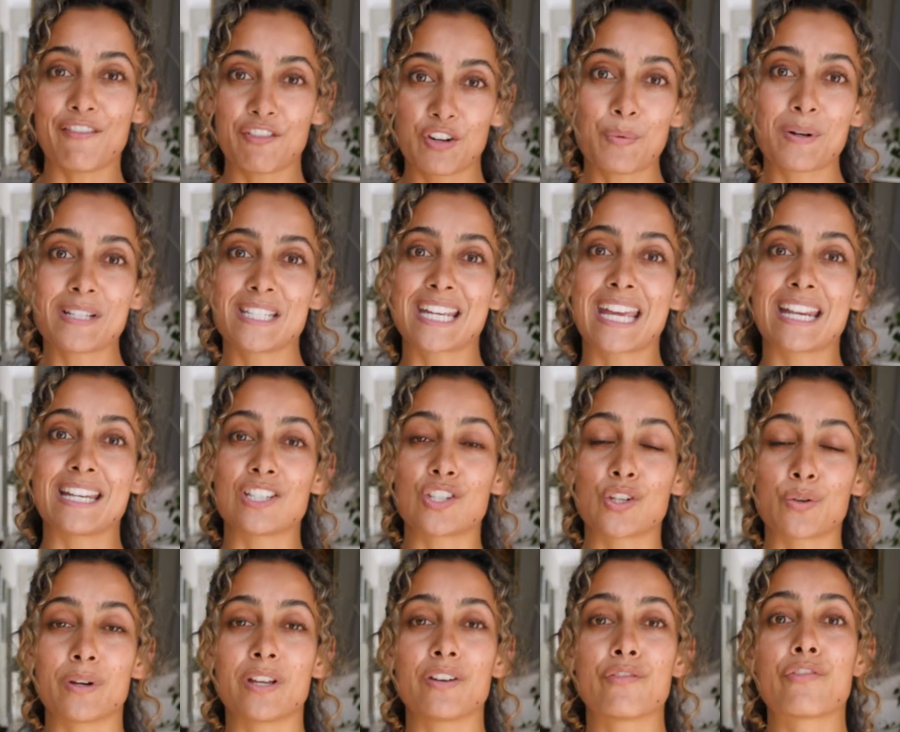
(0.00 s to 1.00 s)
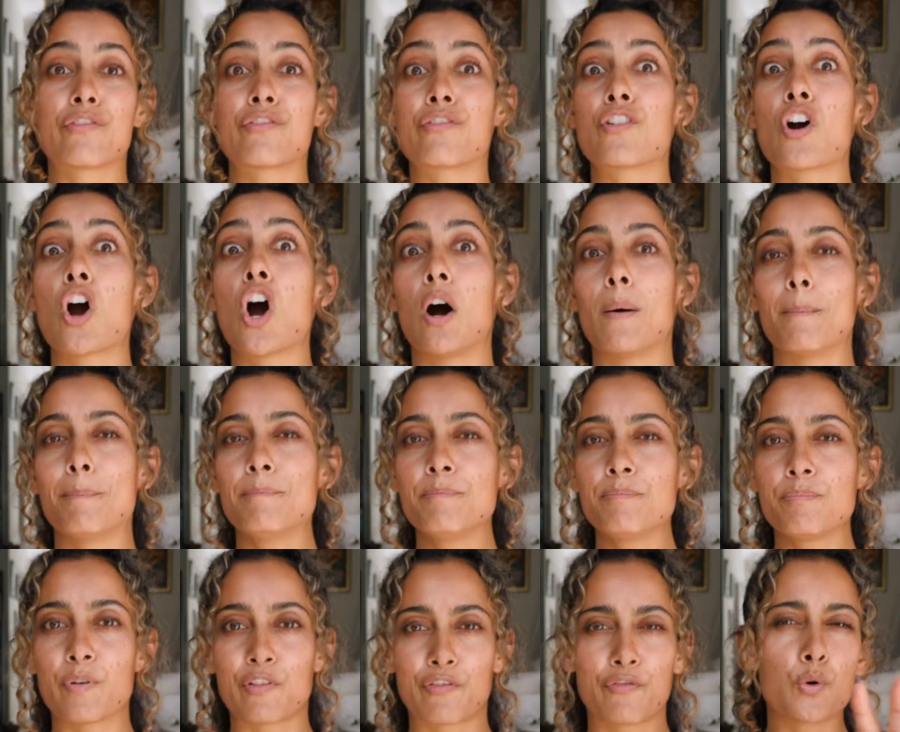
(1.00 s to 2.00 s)
everyone to get into it
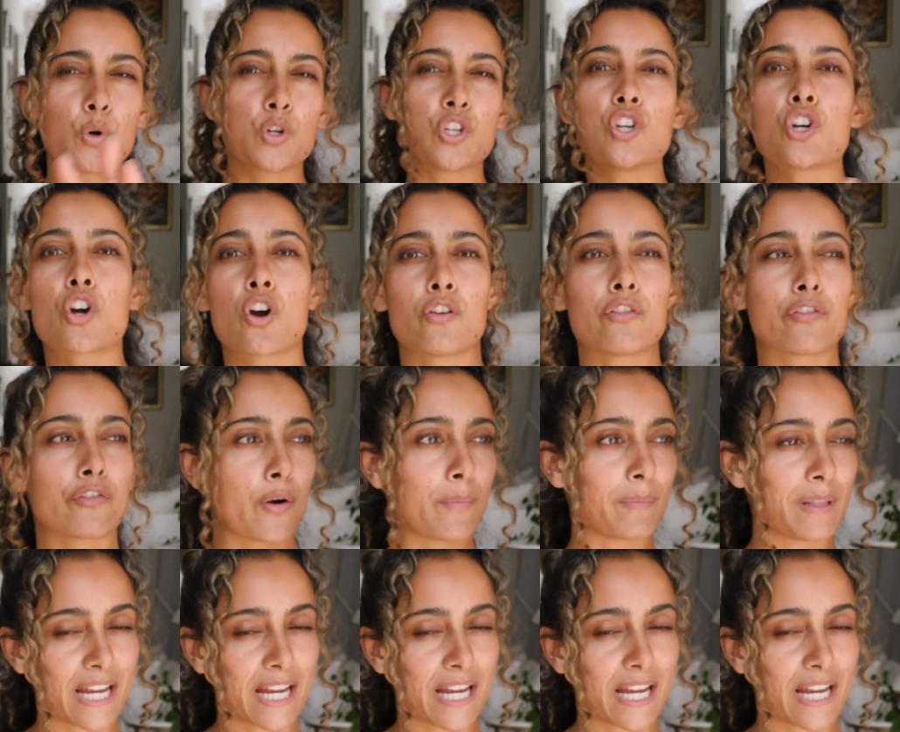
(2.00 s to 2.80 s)
from, before you go from